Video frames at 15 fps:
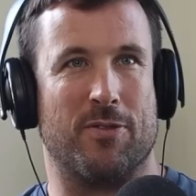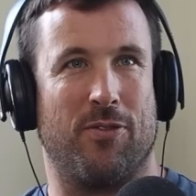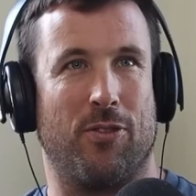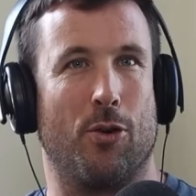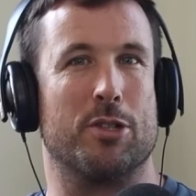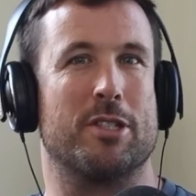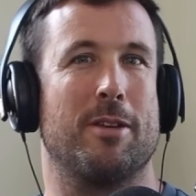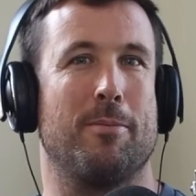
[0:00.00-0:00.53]

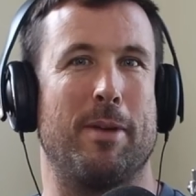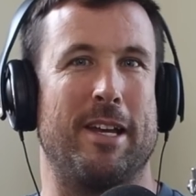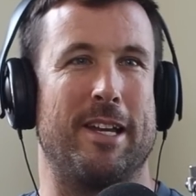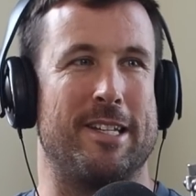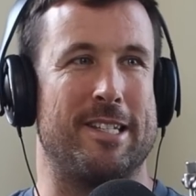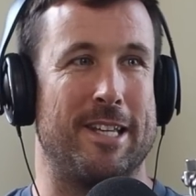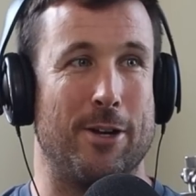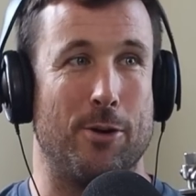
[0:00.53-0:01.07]
forcing me to
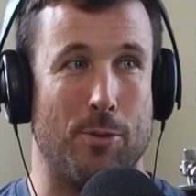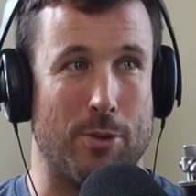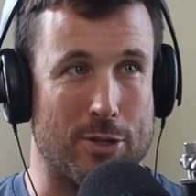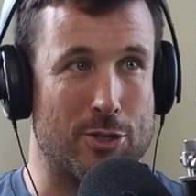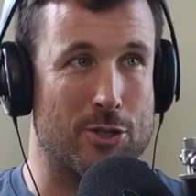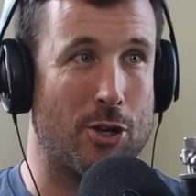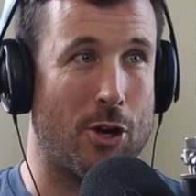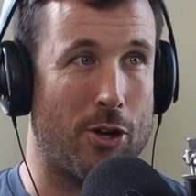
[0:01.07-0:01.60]
deal with
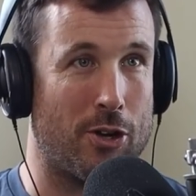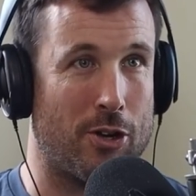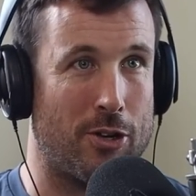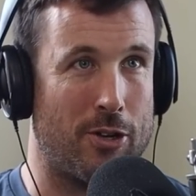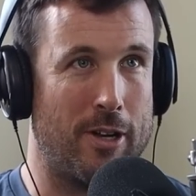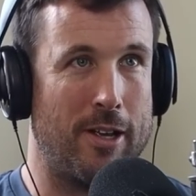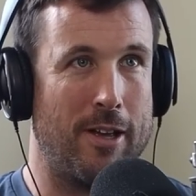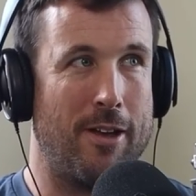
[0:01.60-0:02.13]
certain
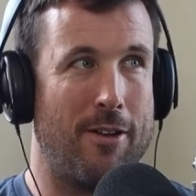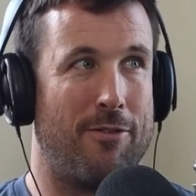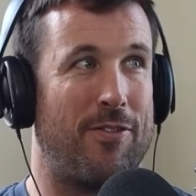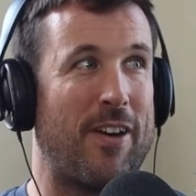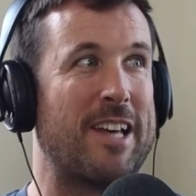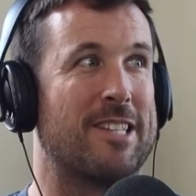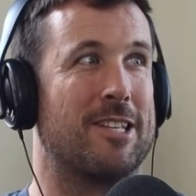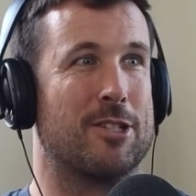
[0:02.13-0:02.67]

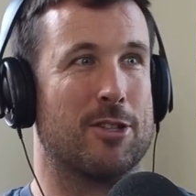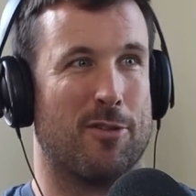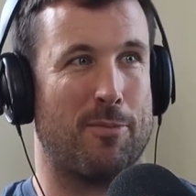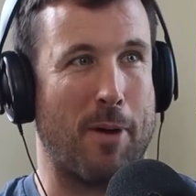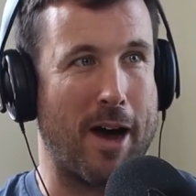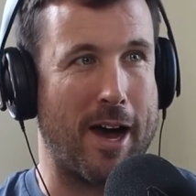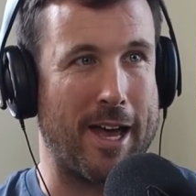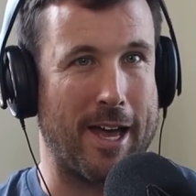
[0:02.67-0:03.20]
facets of
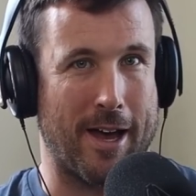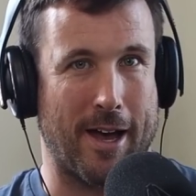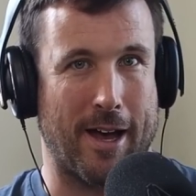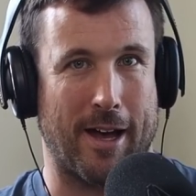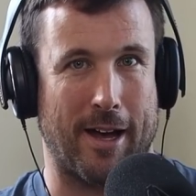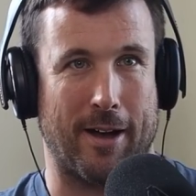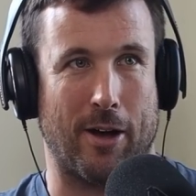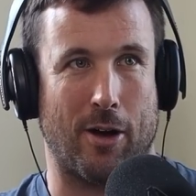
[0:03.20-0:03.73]

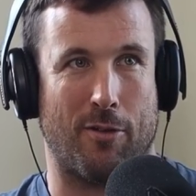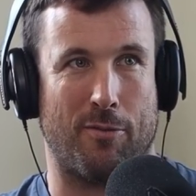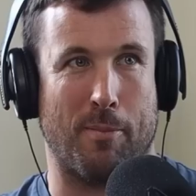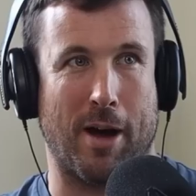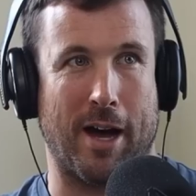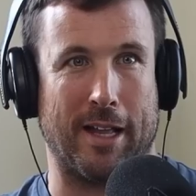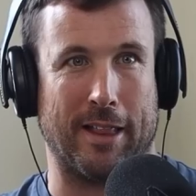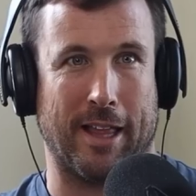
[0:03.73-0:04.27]

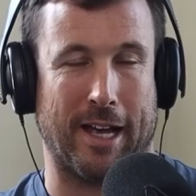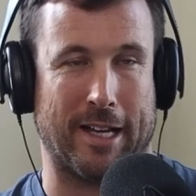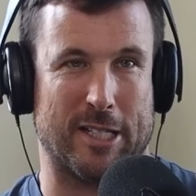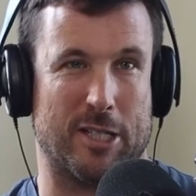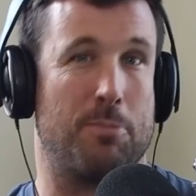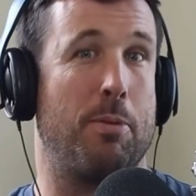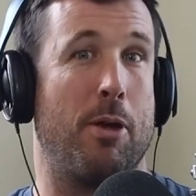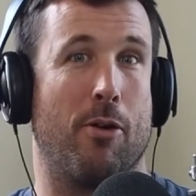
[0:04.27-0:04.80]
my like
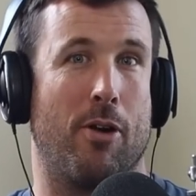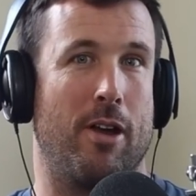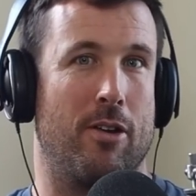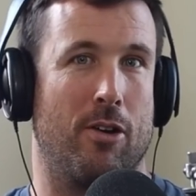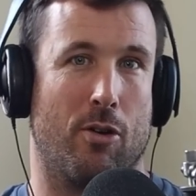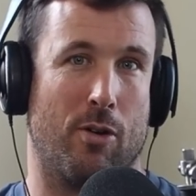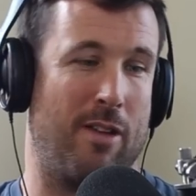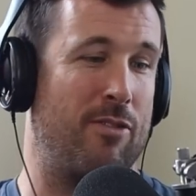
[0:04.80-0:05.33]
spirit,
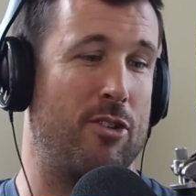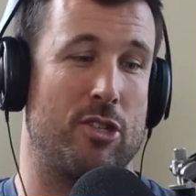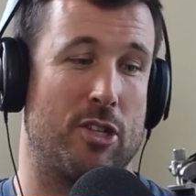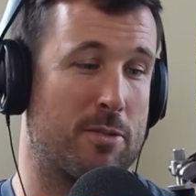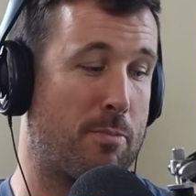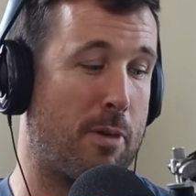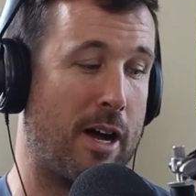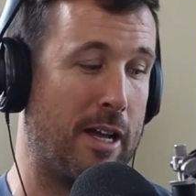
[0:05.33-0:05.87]
or even
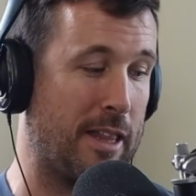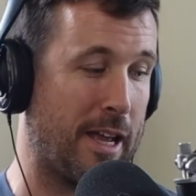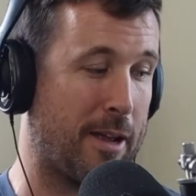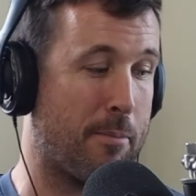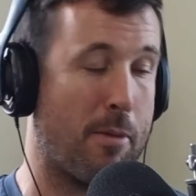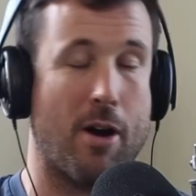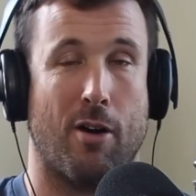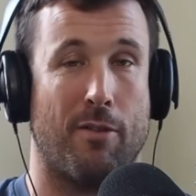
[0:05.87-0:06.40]
just my like
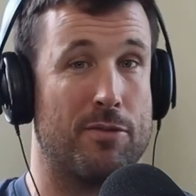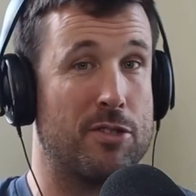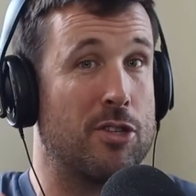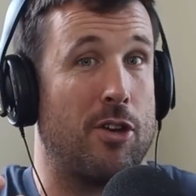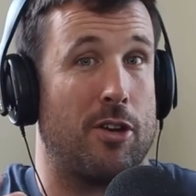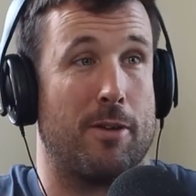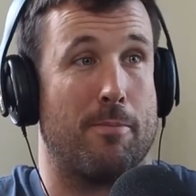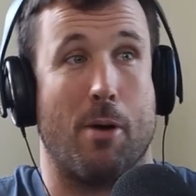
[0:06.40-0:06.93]
my, of
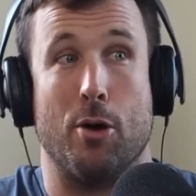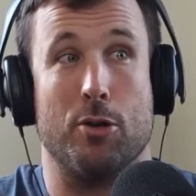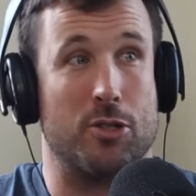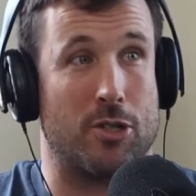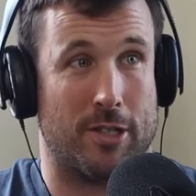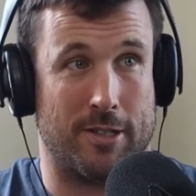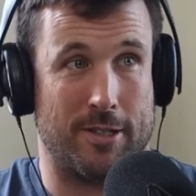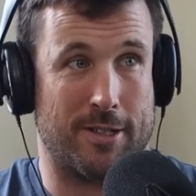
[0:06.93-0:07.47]
certain
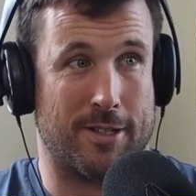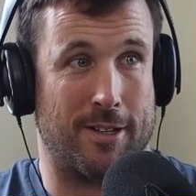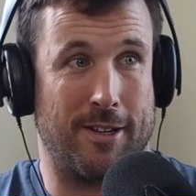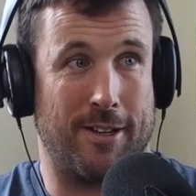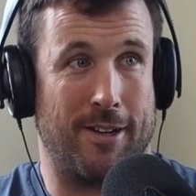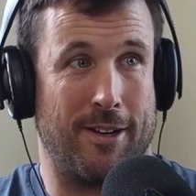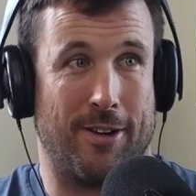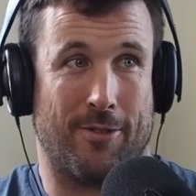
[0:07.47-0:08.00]
emotions,
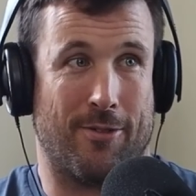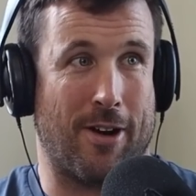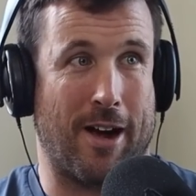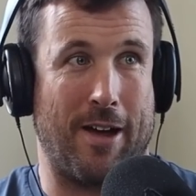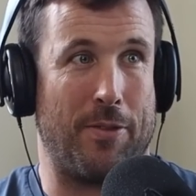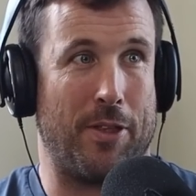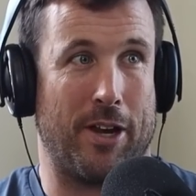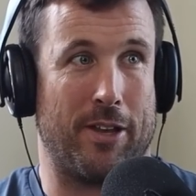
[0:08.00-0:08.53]

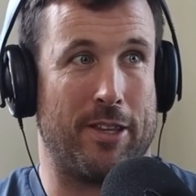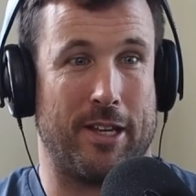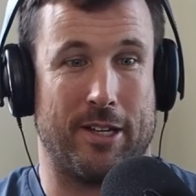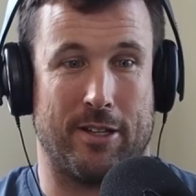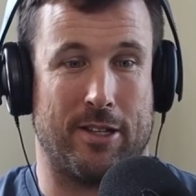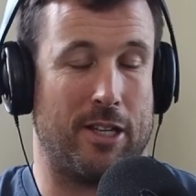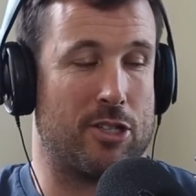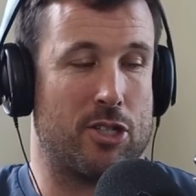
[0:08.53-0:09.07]
right?
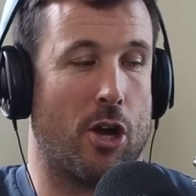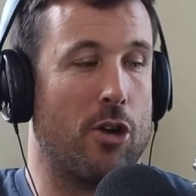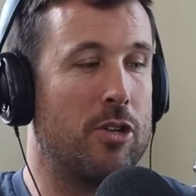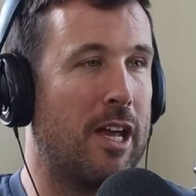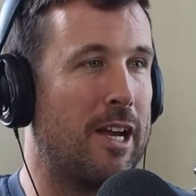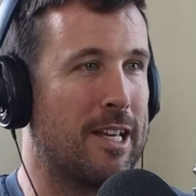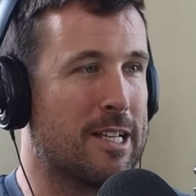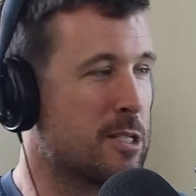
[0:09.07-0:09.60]
That don't
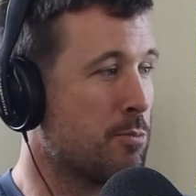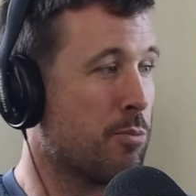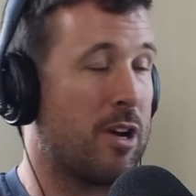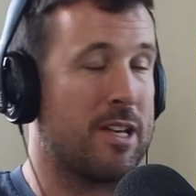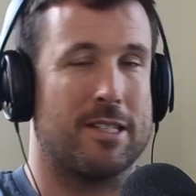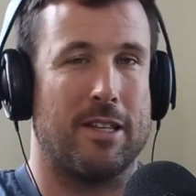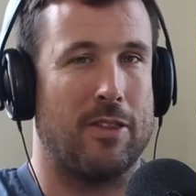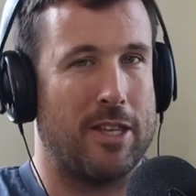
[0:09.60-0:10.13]
get
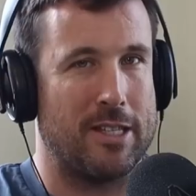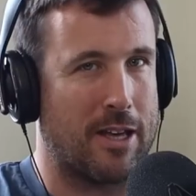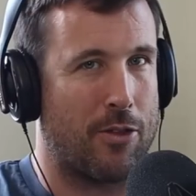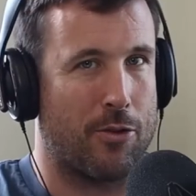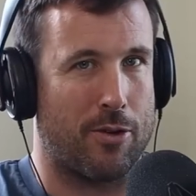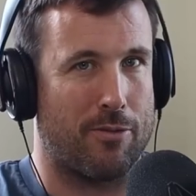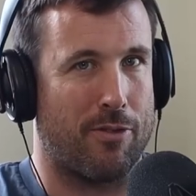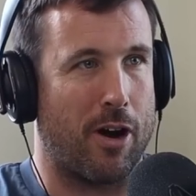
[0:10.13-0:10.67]
expressed in these
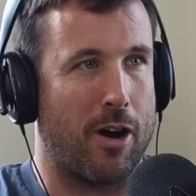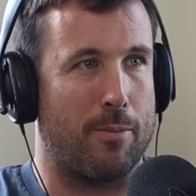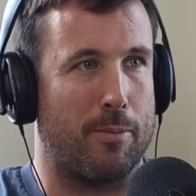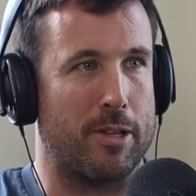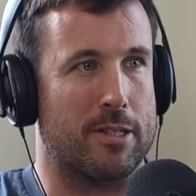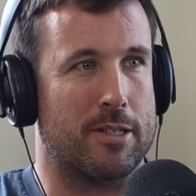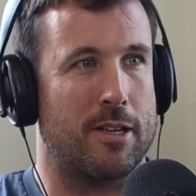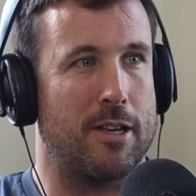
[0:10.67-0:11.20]
other environments.